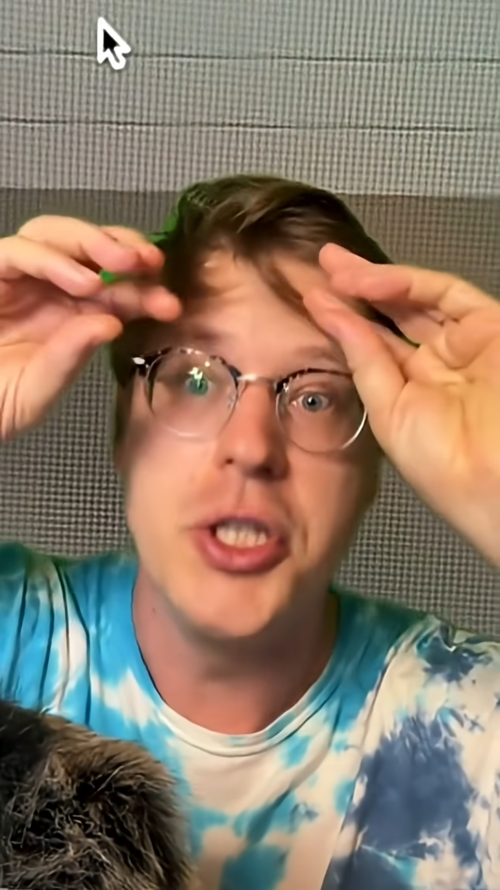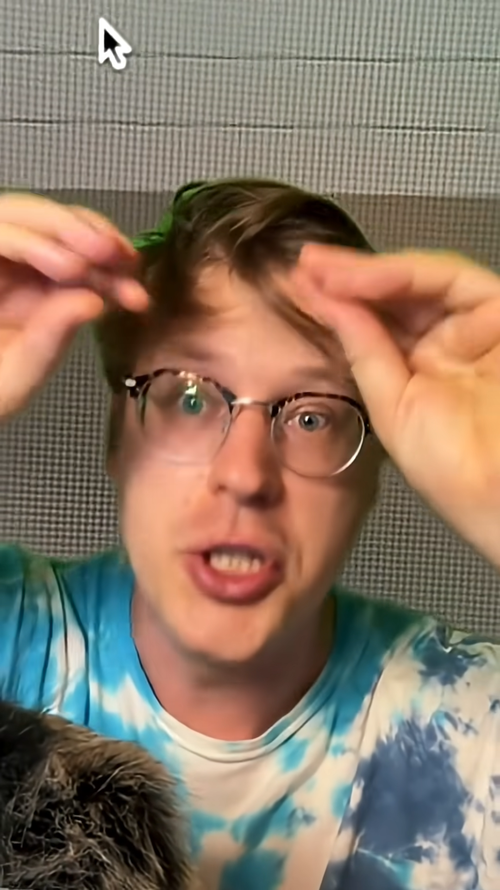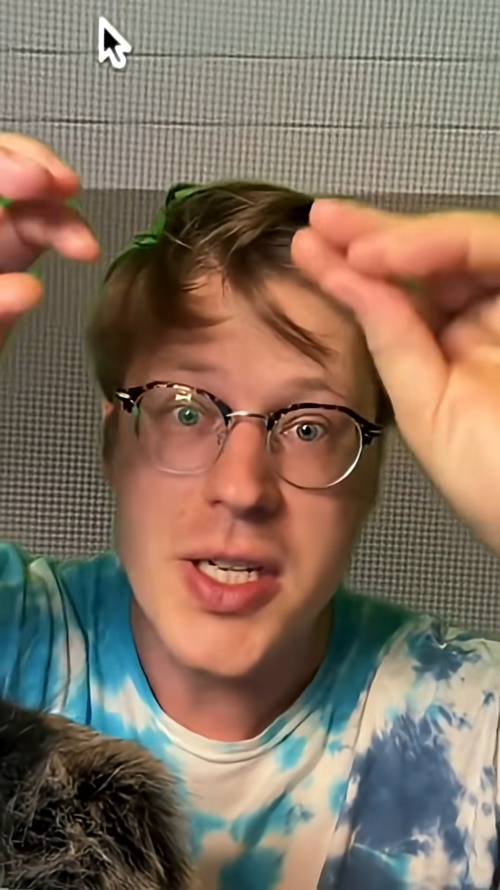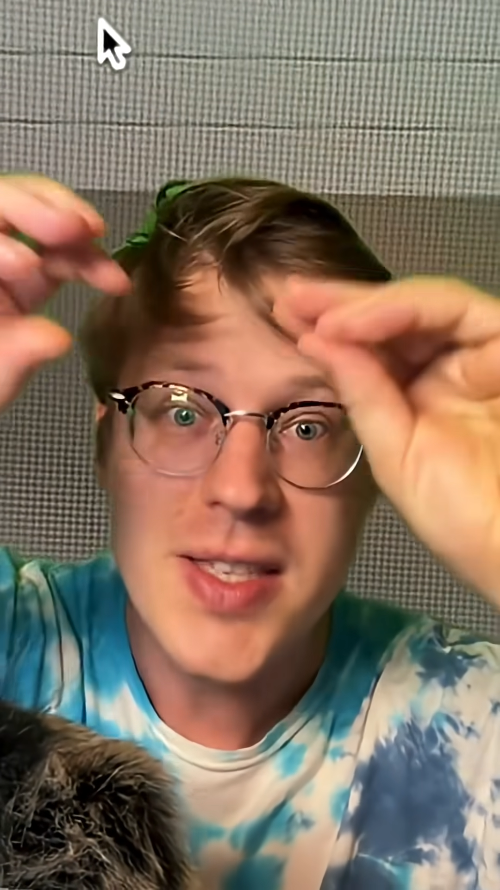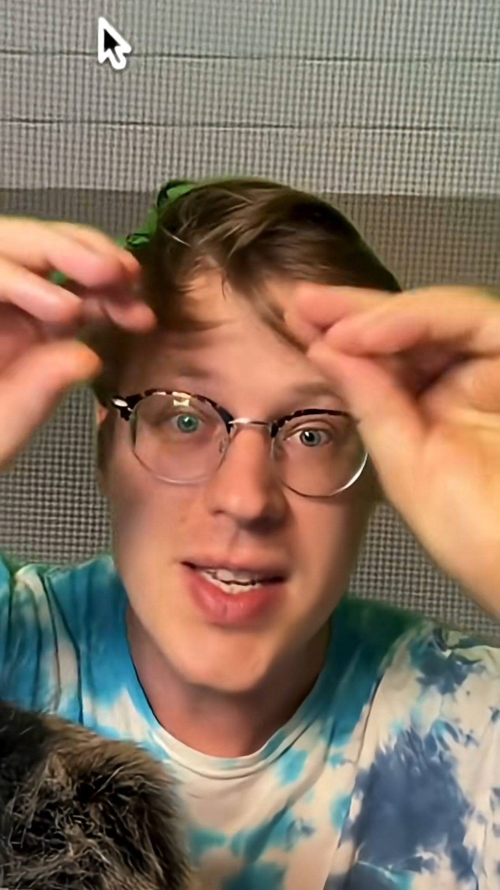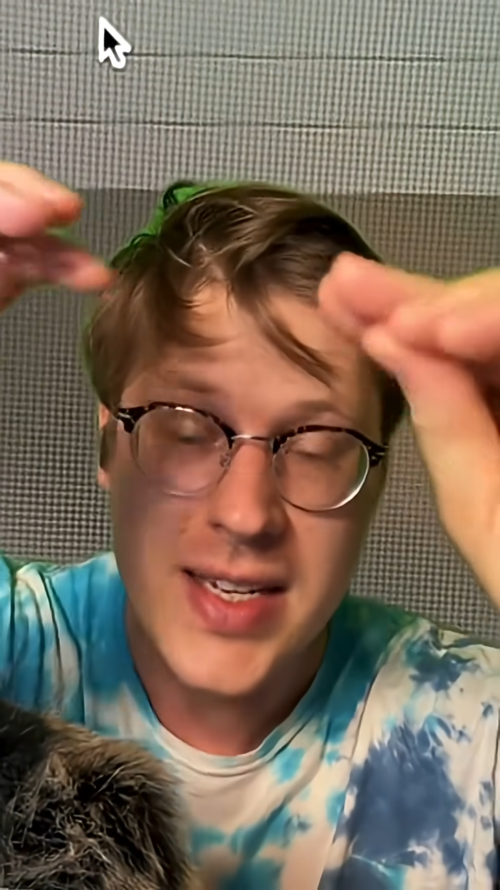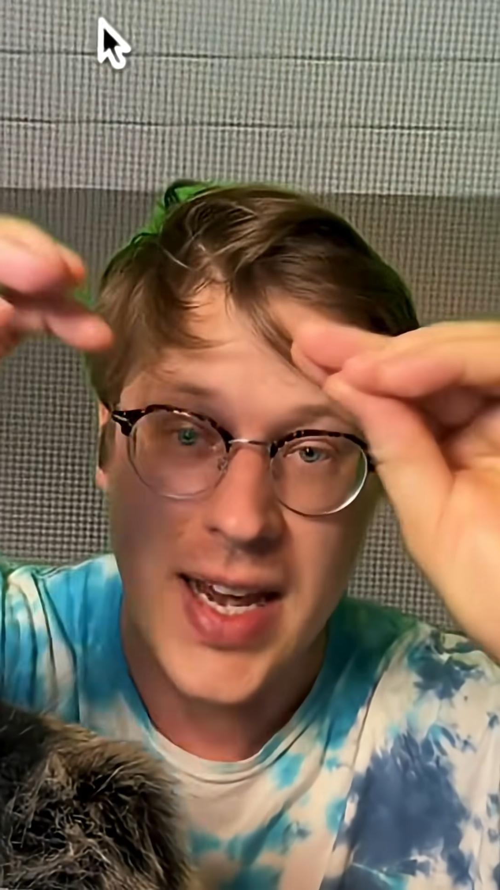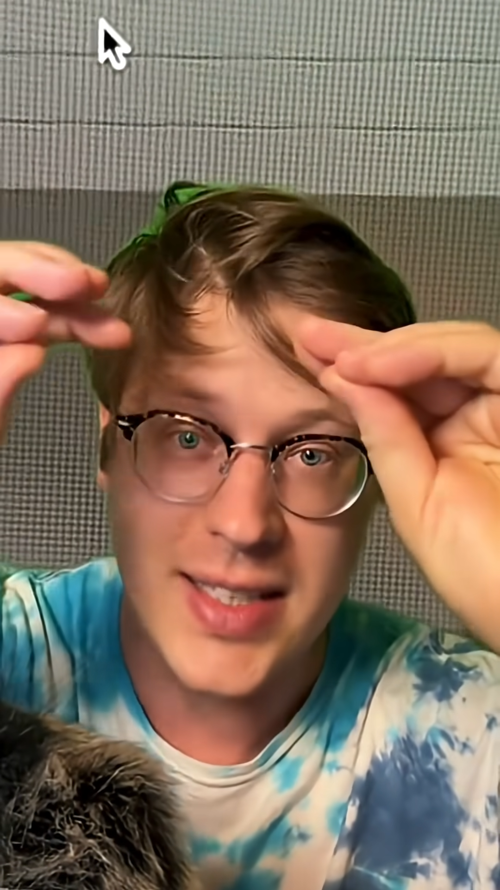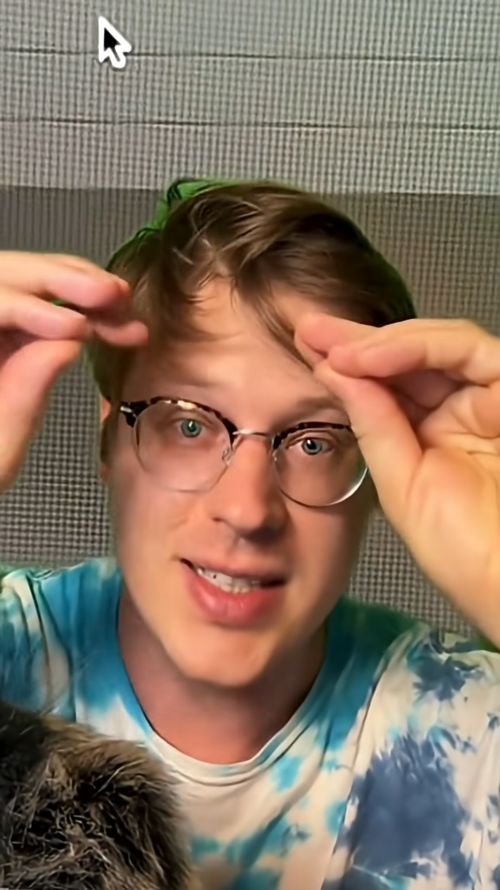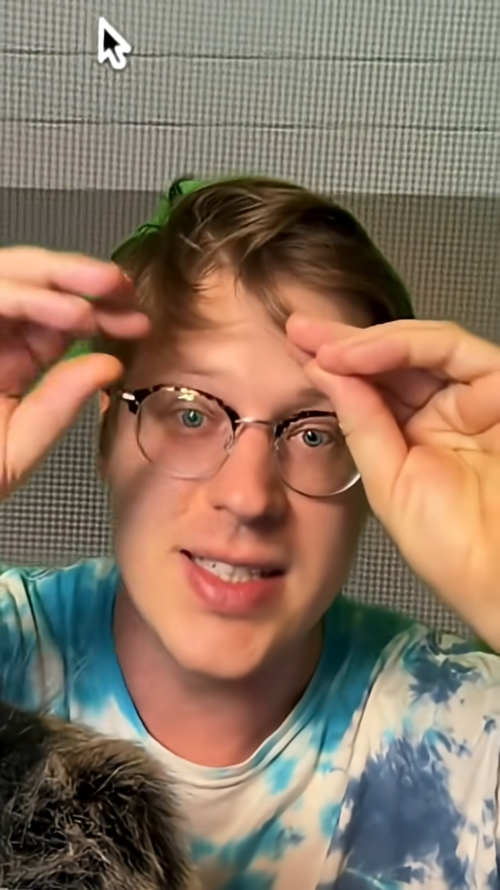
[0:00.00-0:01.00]
just the
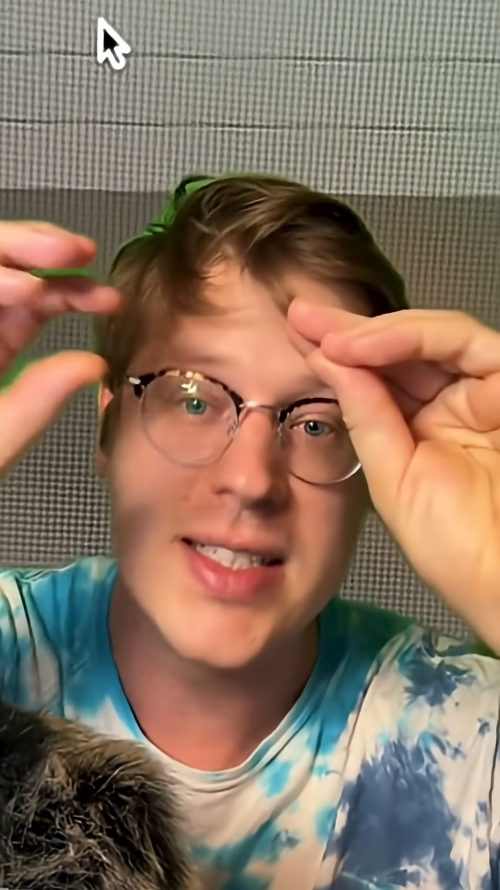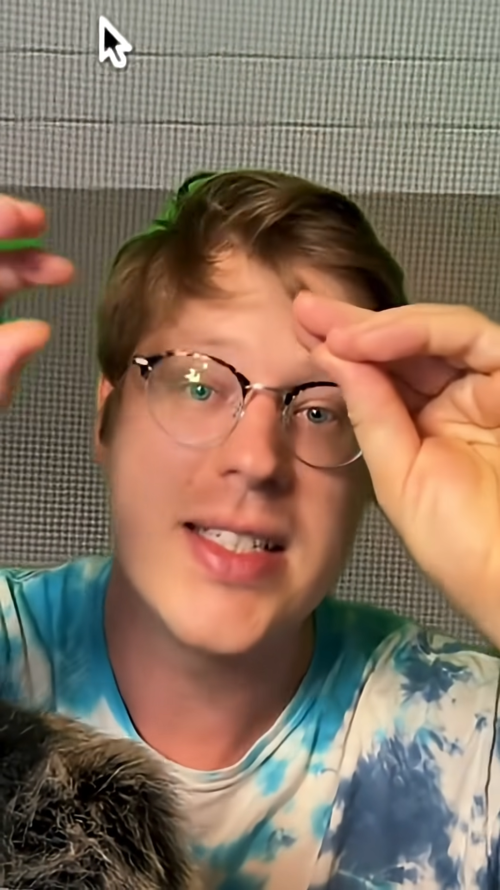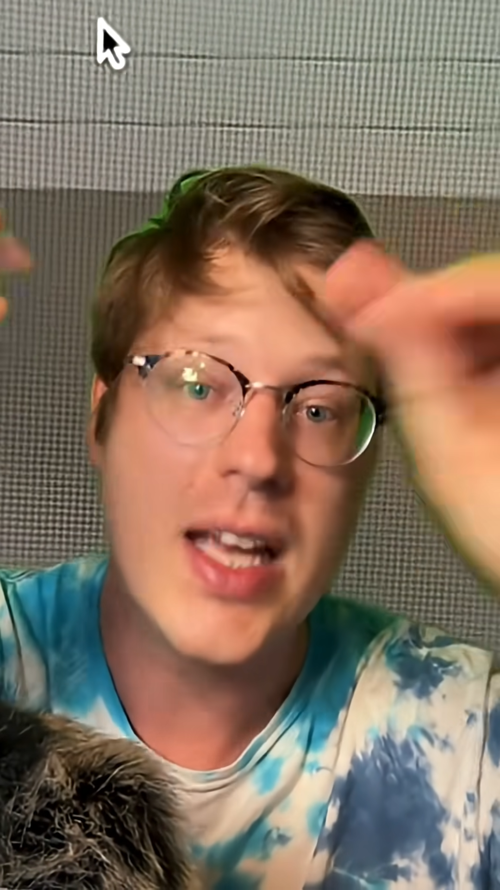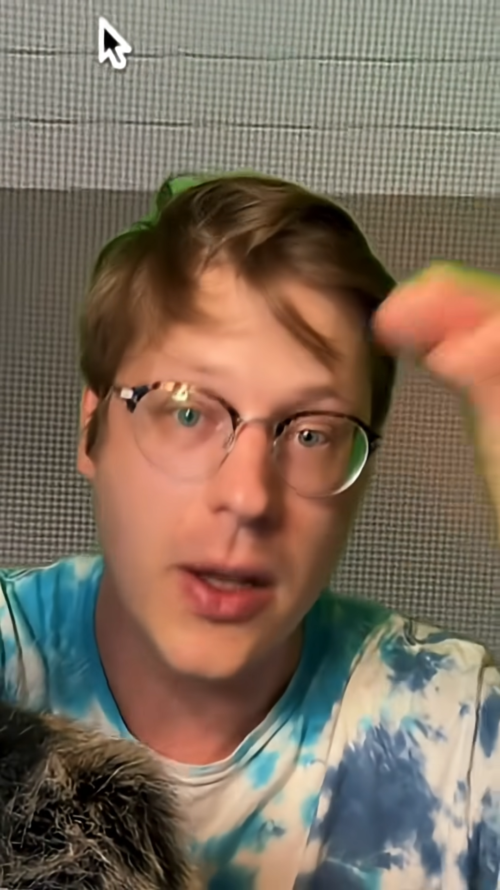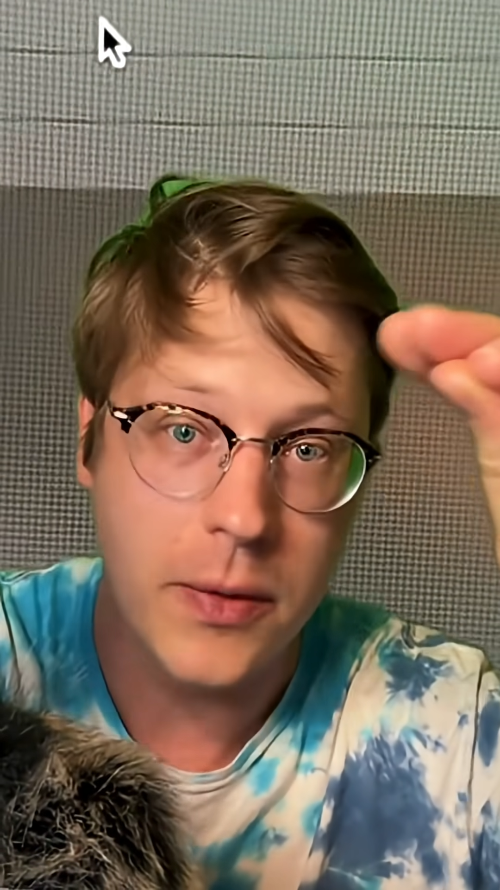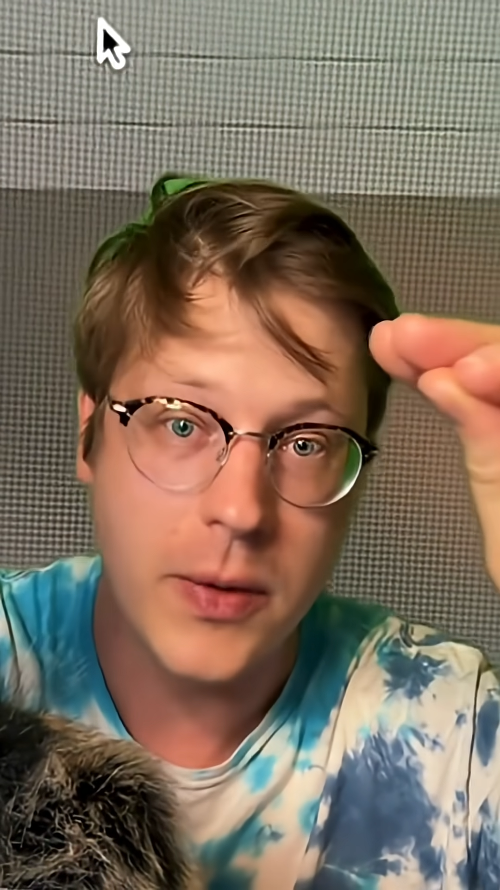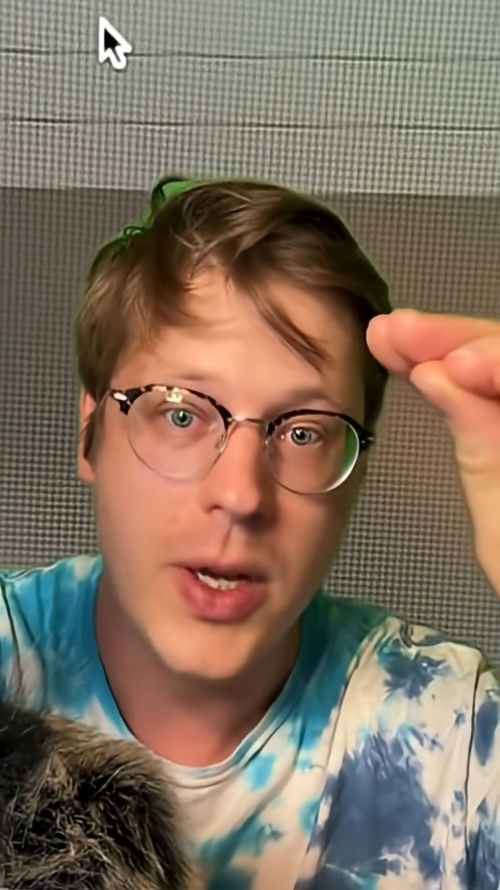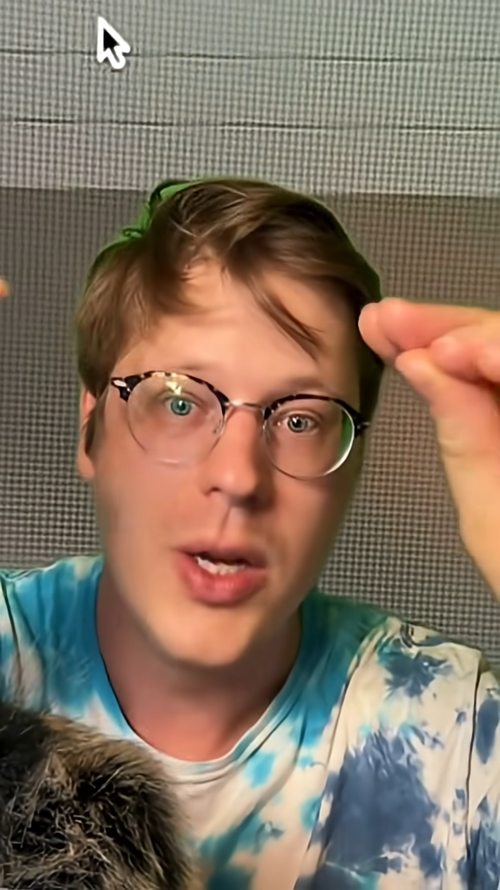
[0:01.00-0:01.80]
text itself,